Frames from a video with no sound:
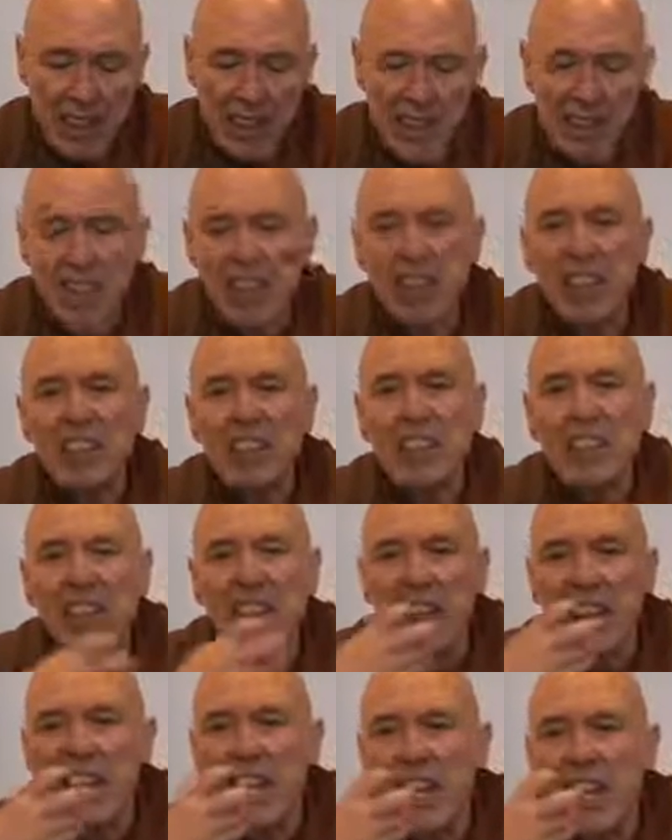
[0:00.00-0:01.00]
So these are
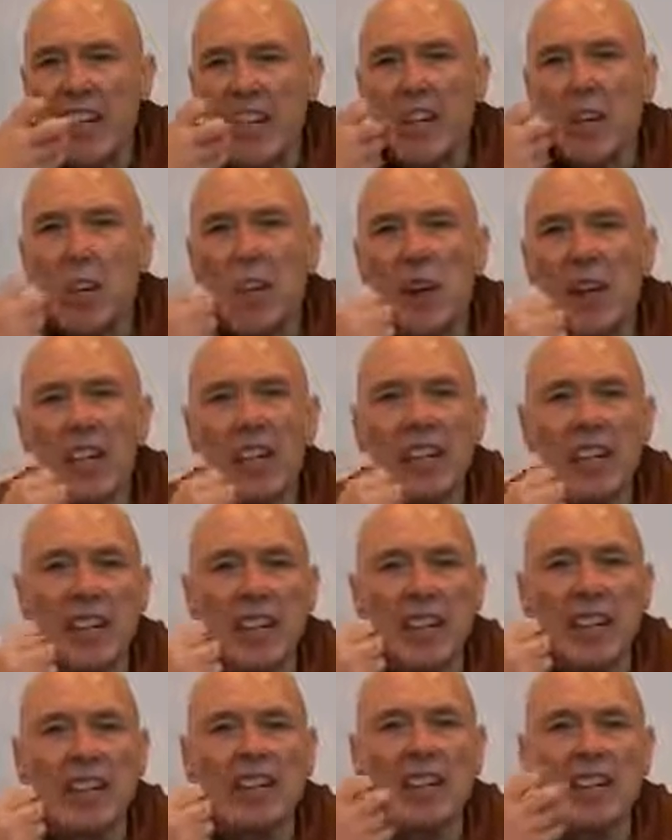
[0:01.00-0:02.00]
the inner
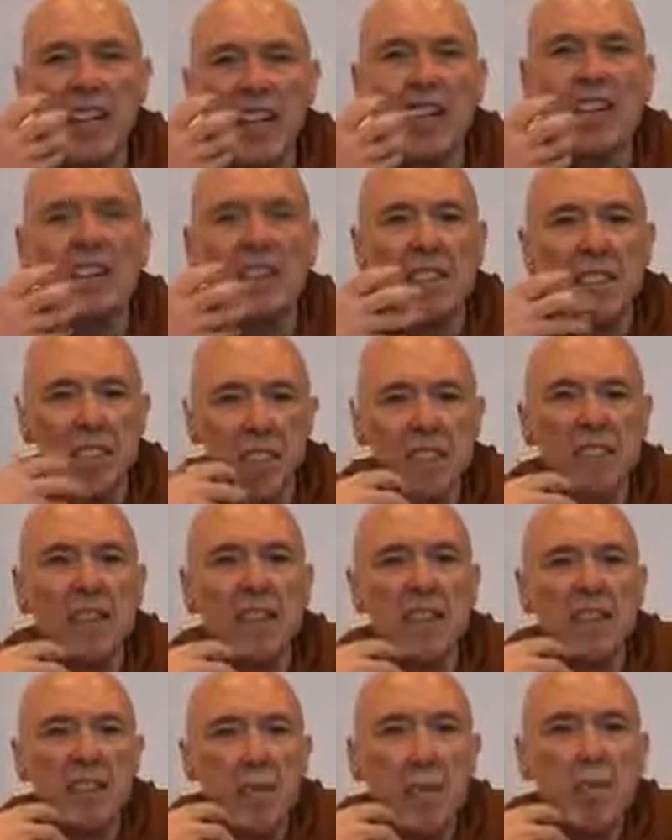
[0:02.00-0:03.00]
qualities that
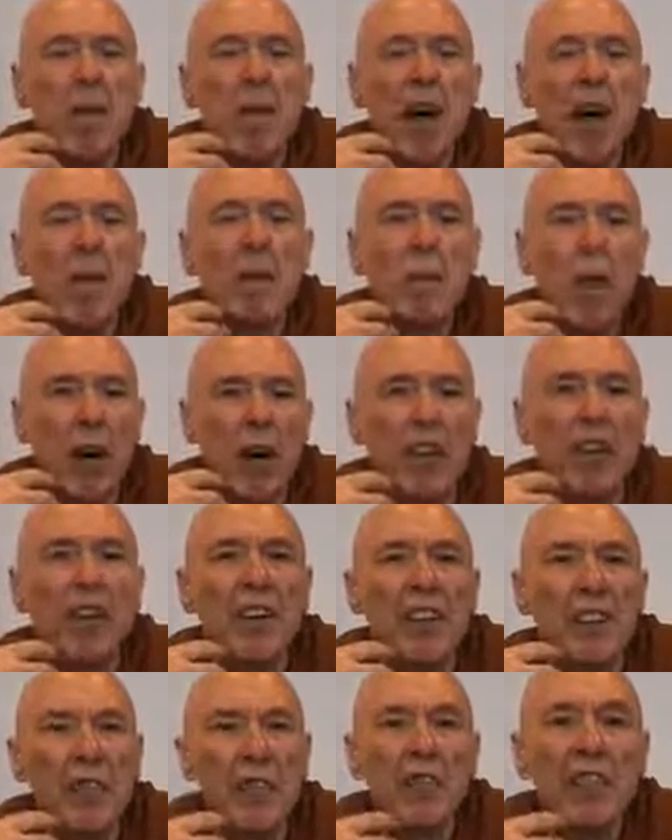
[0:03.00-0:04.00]
make
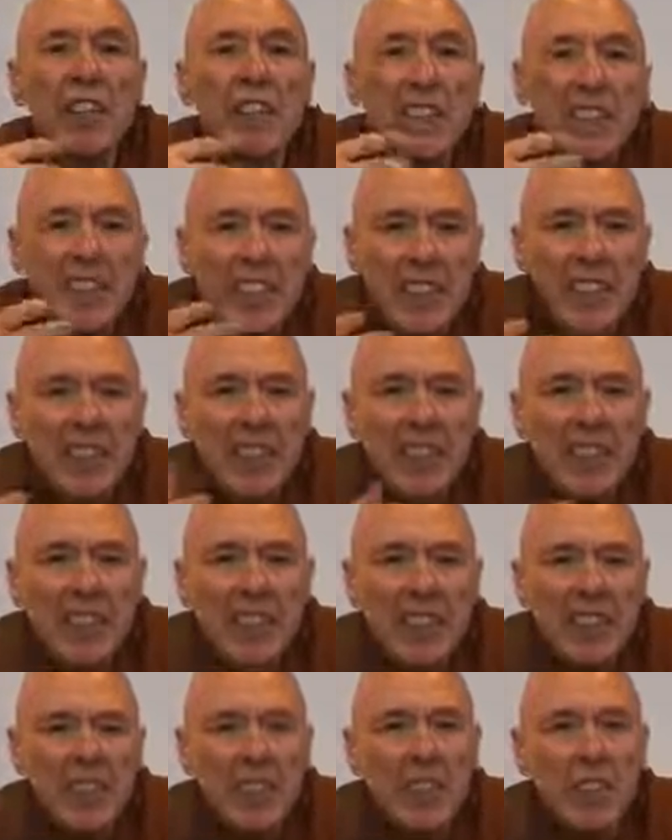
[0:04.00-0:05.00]
one
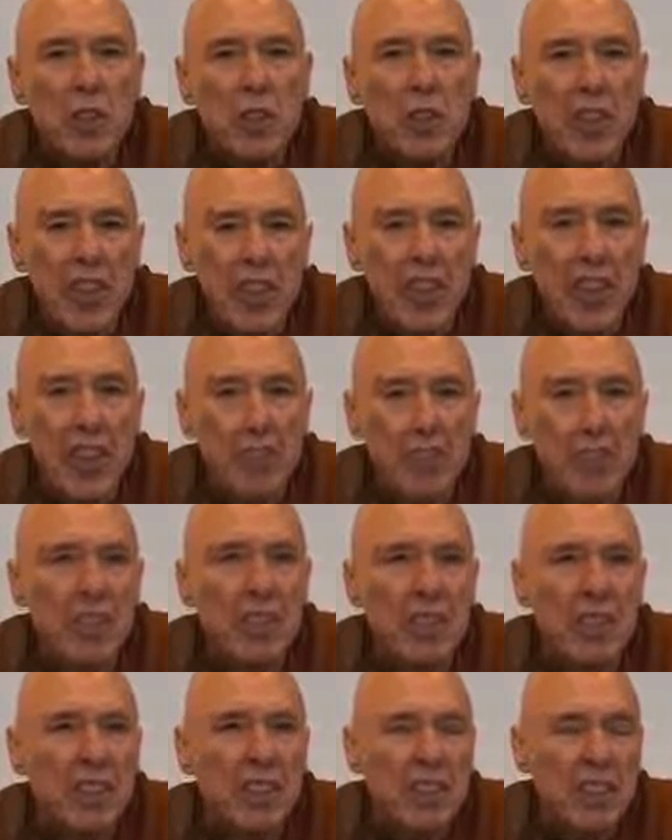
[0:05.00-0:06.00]
resistant to
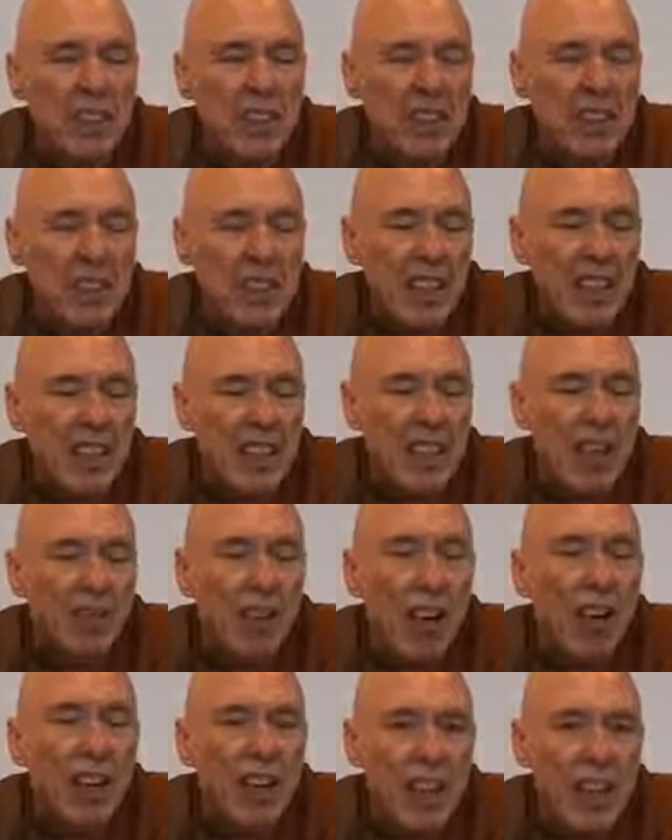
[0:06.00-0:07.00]
accept
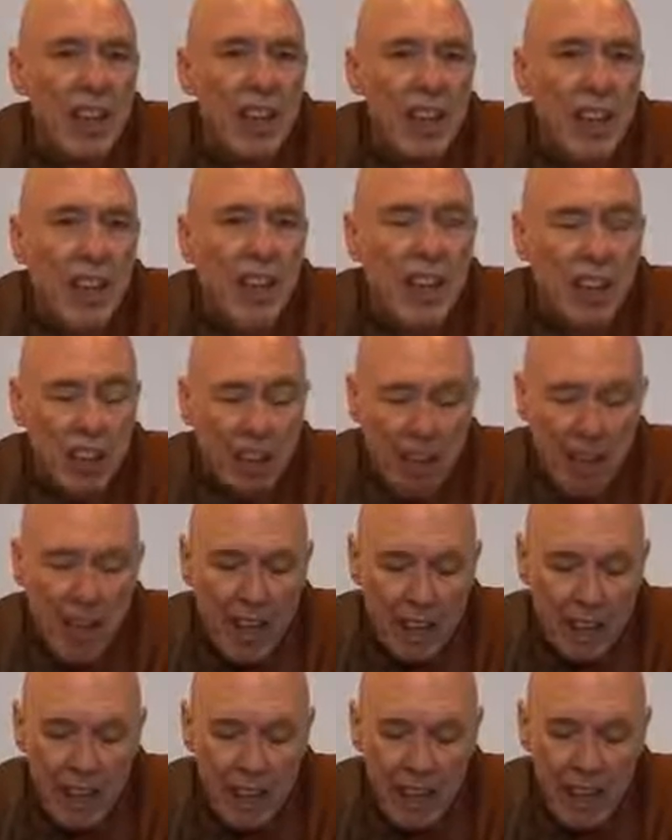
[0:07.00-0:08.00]
instruction and
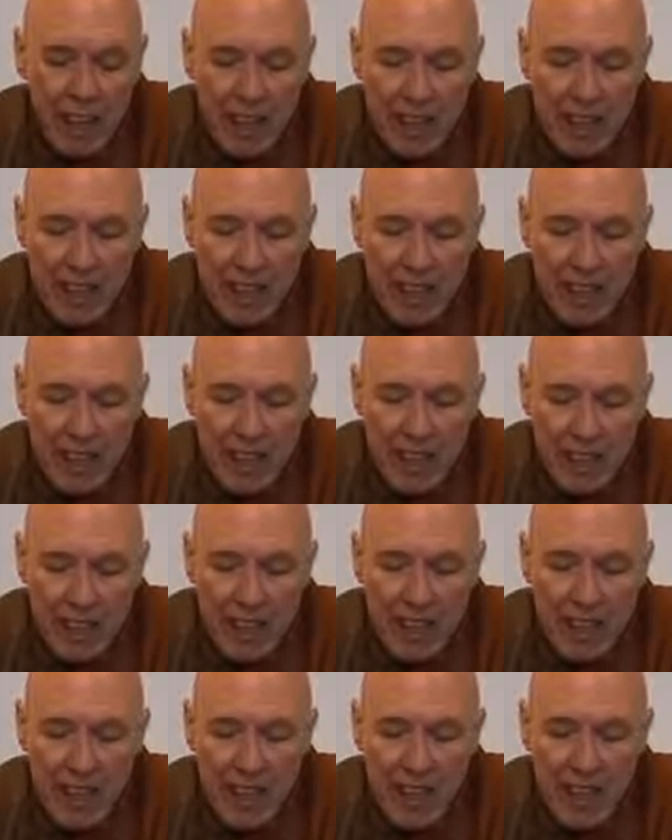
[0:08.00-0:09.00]
correction.
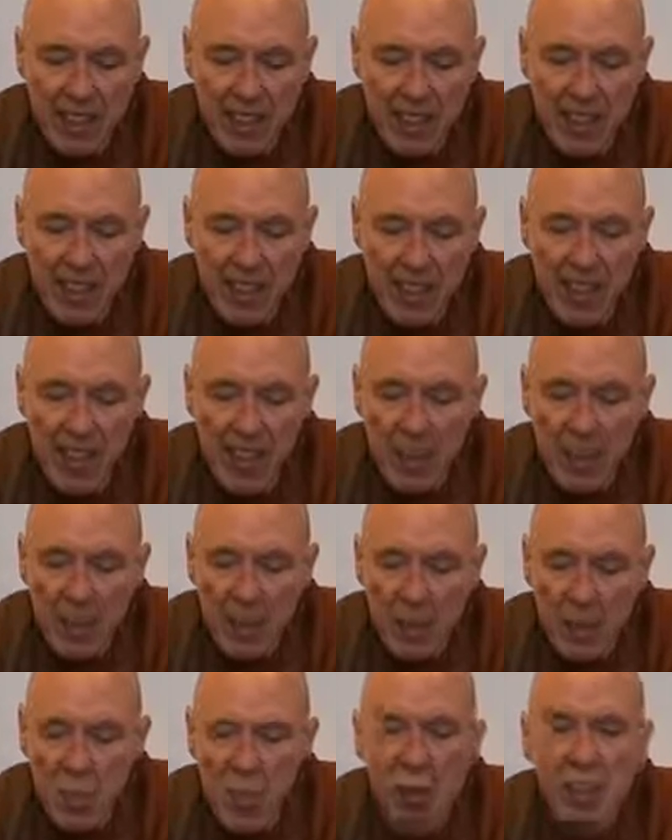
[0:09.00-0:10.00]

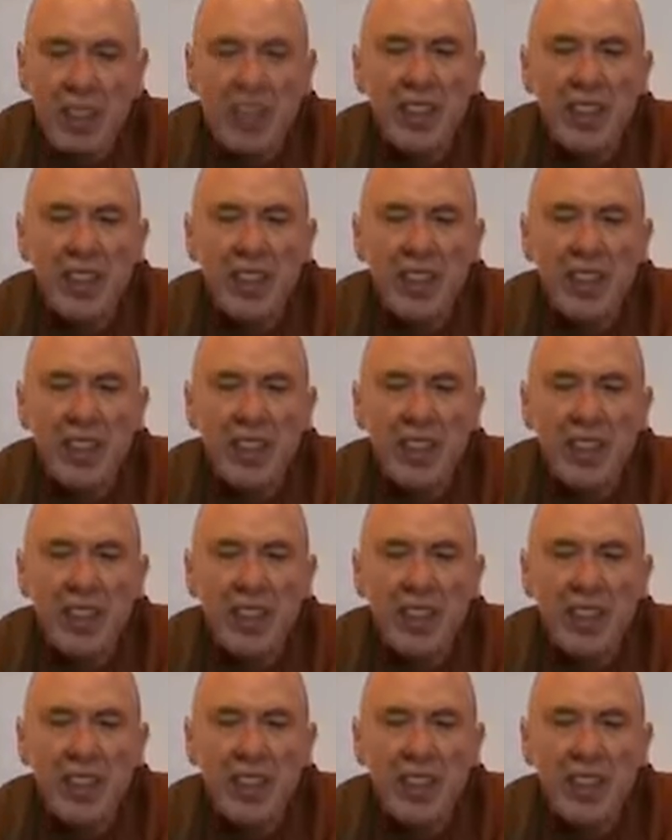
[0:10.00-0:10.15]
Here one